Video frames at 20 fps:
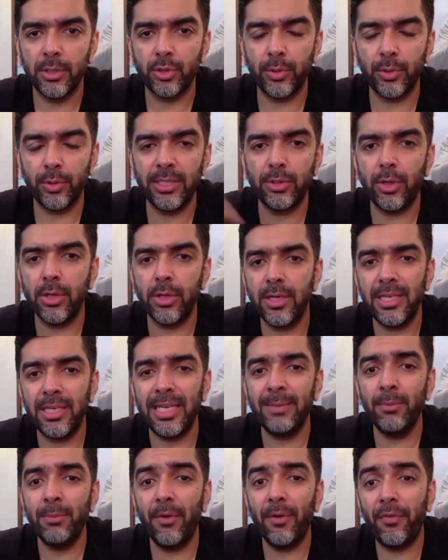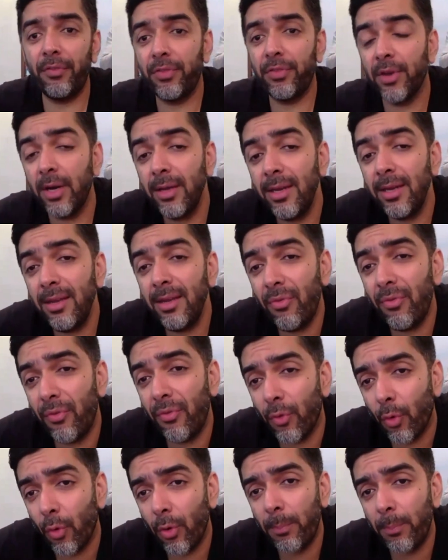So he's got a team of
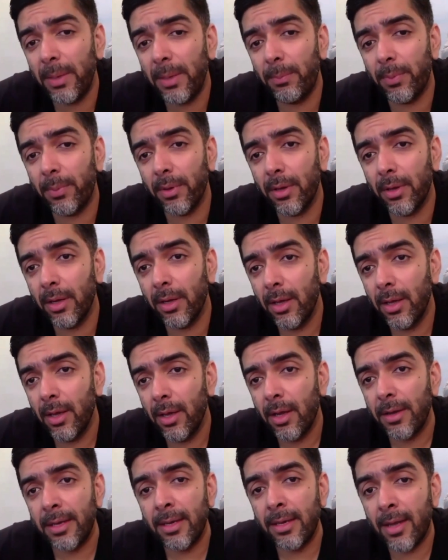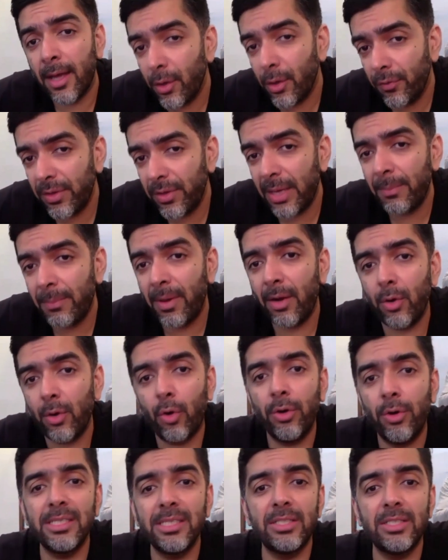34 people. None of them are
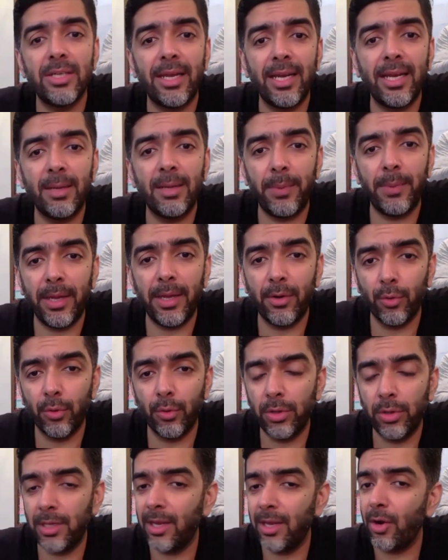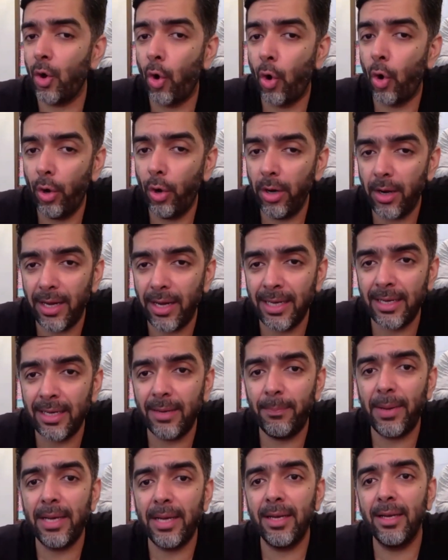on his direct payroll. They're all
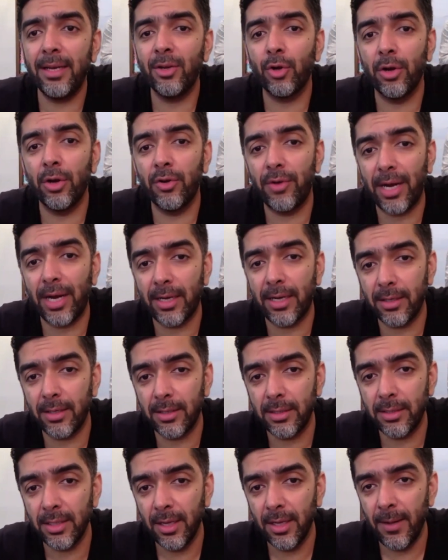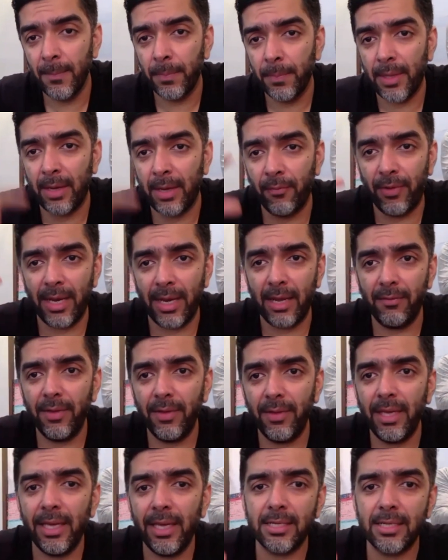independent contractors. And
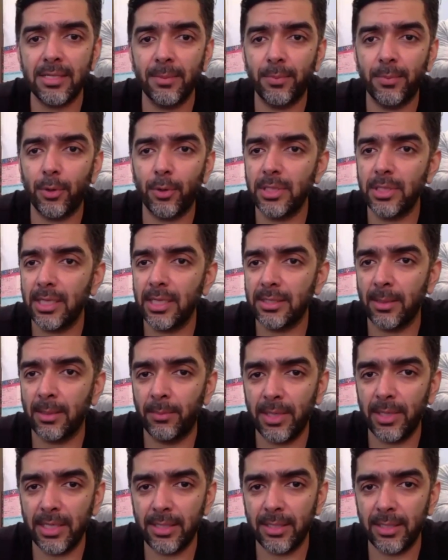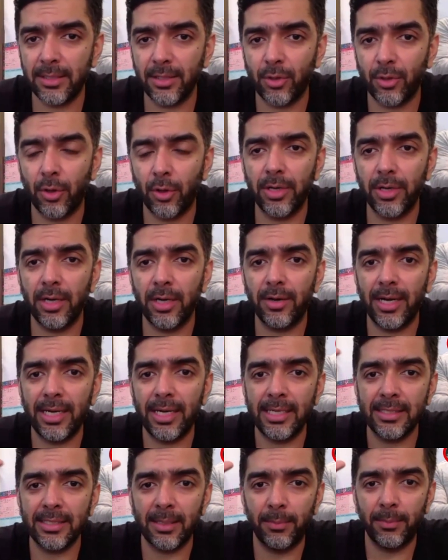whenever he gets a project, somebody does the content
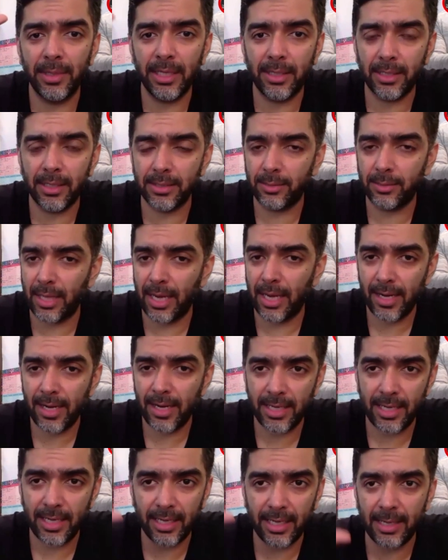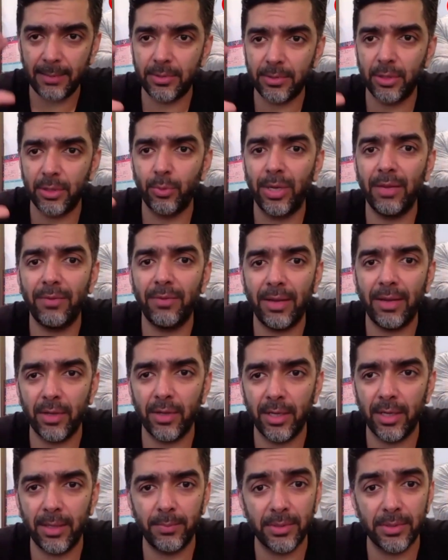writing, somebody does that. He keeps a
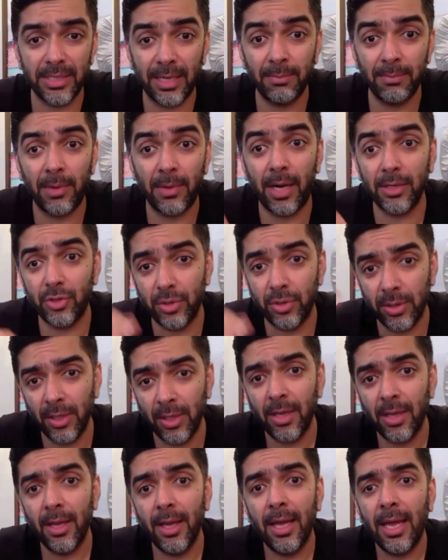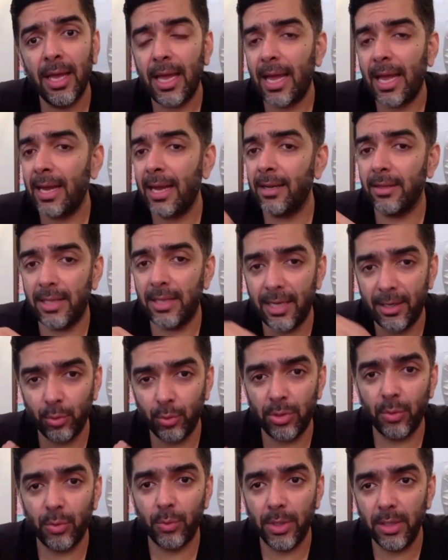25-30% margin, and they
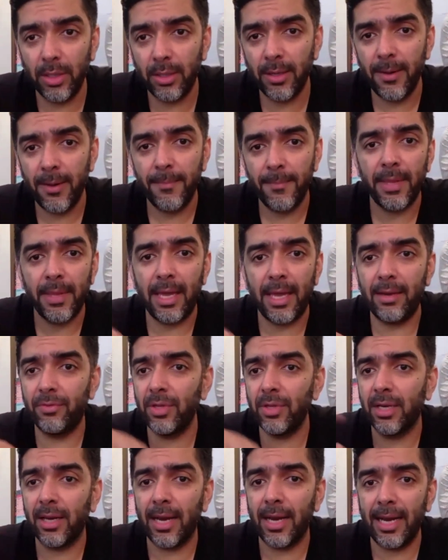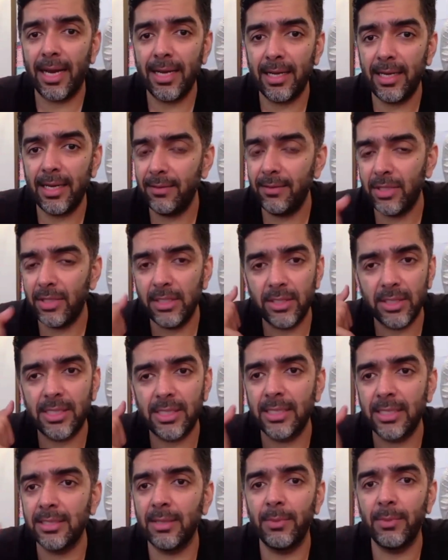do the work. And if the client leaves, he
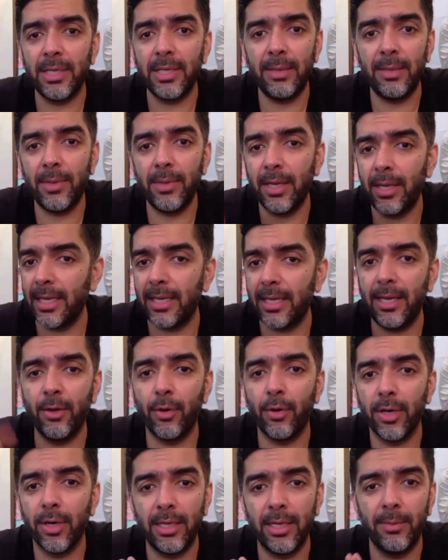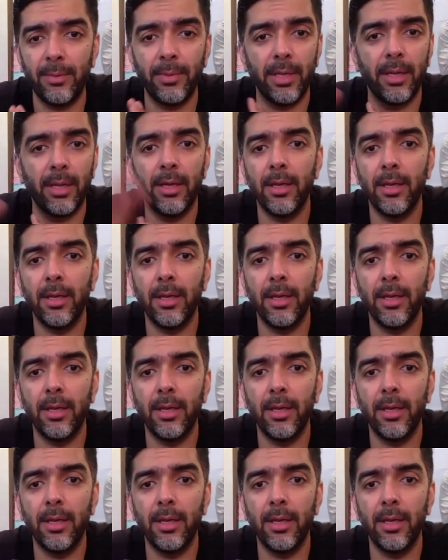just sends them an email like he got an email.